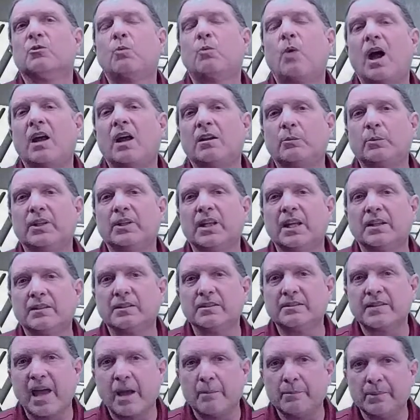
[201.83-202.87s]
why did we let
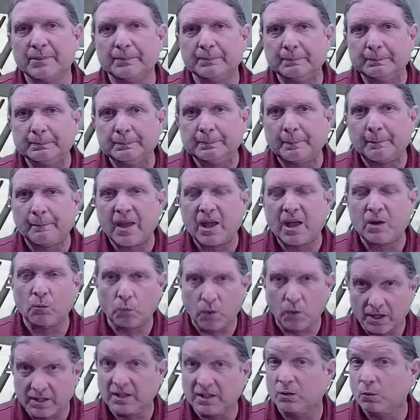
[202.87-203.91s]
this happen? And
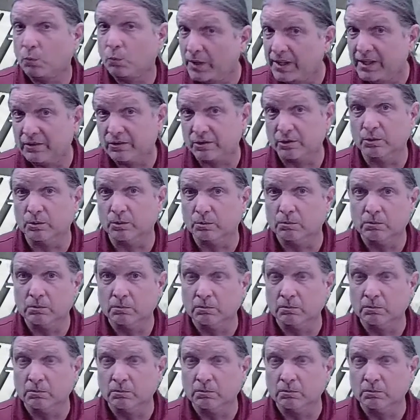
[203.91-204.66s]
what can we do